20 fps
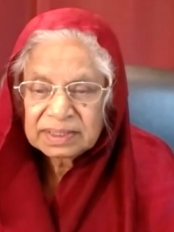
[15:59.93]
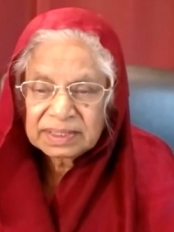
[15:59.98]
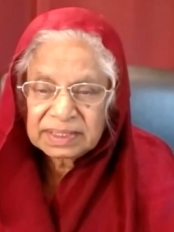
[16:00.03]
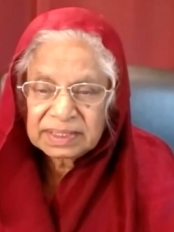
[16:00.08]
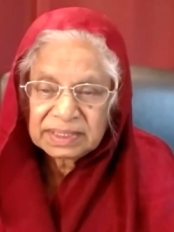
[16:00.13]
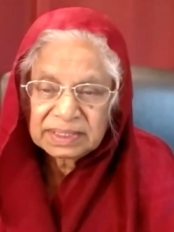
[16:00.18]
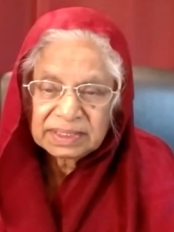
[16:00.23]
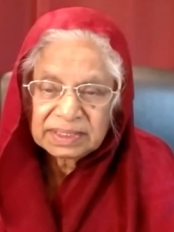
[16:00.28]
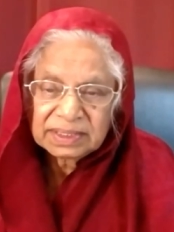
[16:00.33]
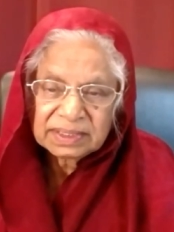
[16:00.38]

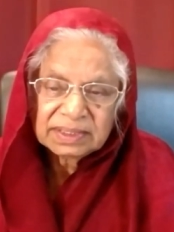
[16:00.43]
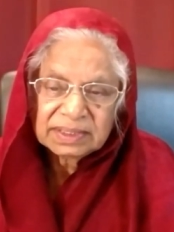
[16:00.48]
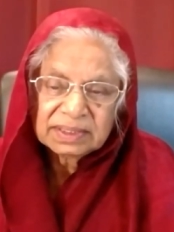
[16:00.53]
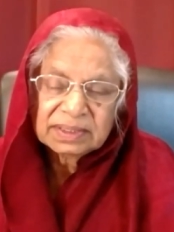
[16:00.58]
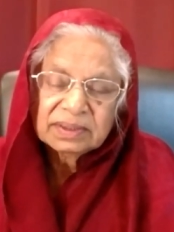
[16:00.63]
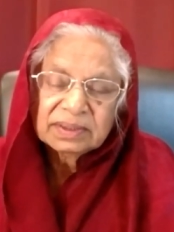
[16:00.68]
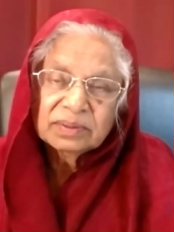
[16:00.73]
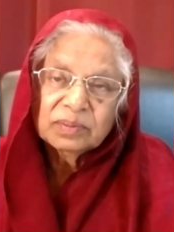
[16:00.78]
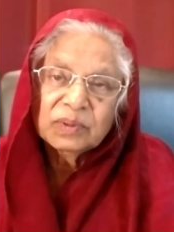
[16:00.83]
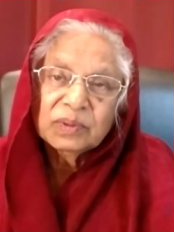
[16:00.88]
he,
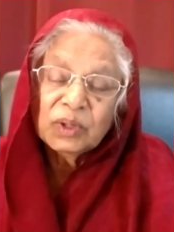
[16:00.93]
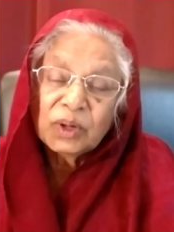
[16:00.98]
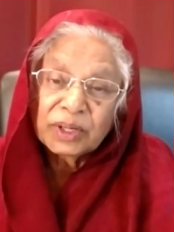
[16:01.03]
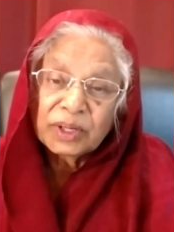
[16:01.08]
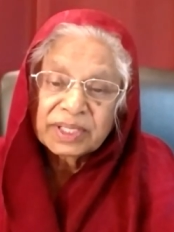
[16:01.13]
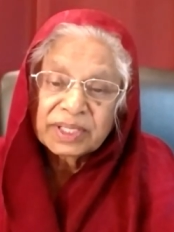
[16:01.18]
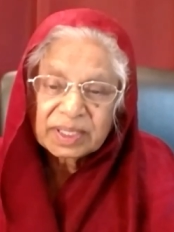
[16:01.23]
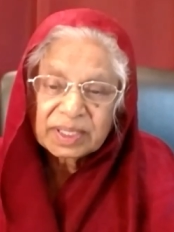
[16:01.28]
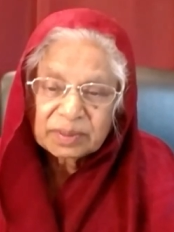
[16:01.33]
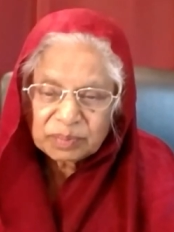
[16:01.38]

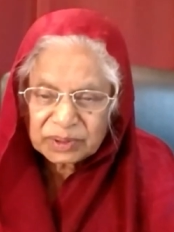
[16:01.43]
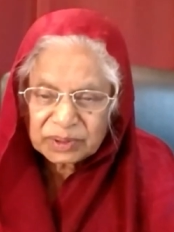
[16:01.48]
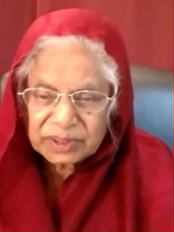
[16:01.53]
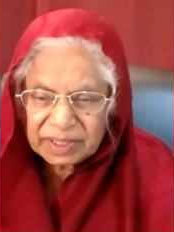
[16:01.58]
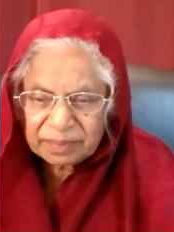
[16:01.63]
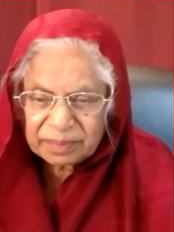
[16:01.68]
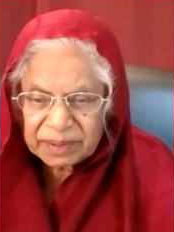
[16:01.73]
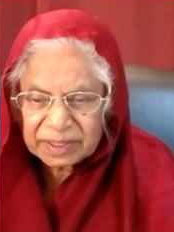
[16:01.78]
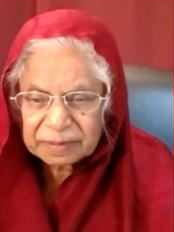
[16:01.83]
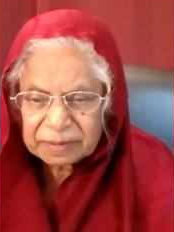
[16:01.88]
God, had
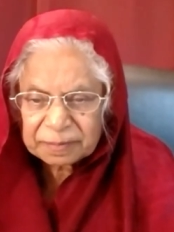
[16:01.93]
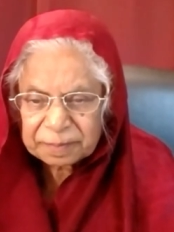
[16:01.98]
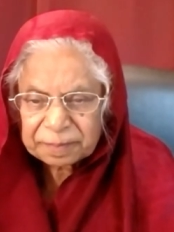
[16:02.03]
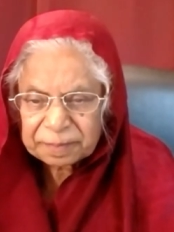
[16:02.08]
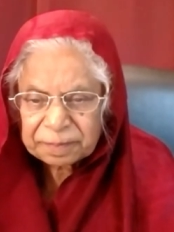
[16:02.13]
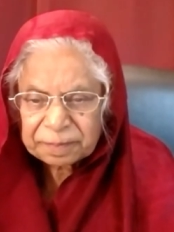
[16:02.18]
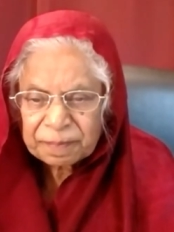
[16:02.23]
put him in?